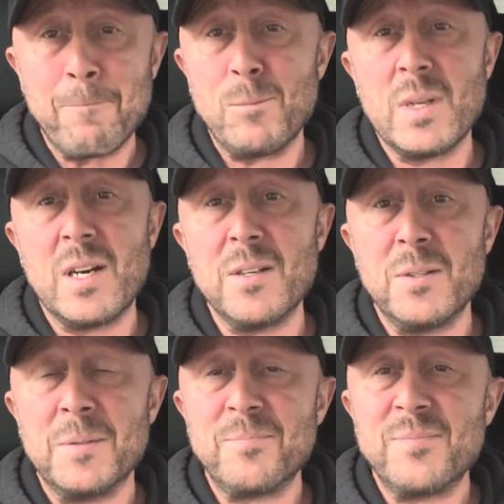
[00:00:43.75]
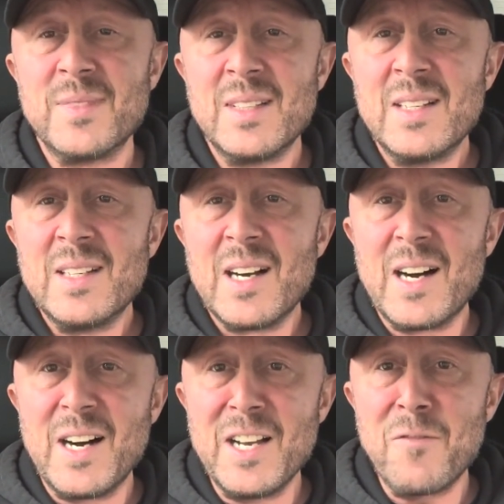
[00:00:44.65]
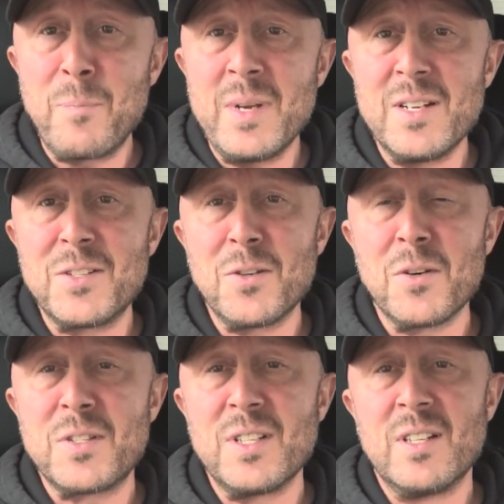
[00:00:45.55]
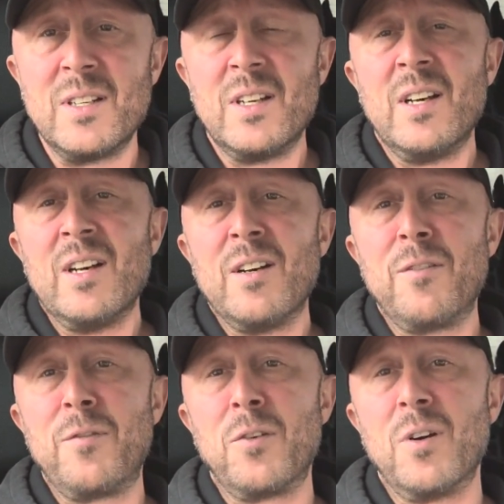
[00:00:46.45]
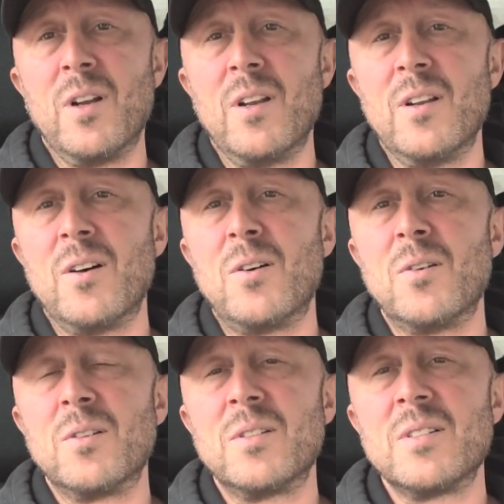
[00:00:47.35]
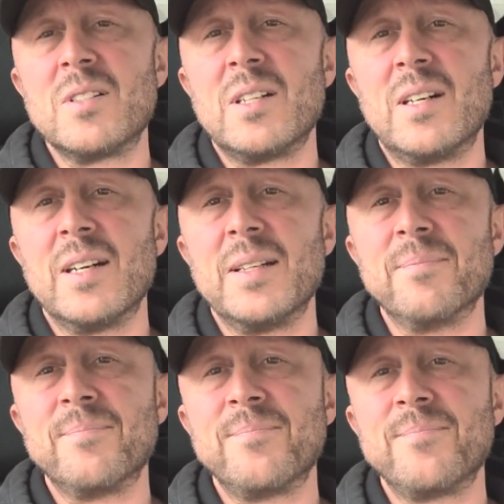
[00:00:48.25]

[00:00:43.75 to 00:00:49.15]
No, I've been a doctor for a long time.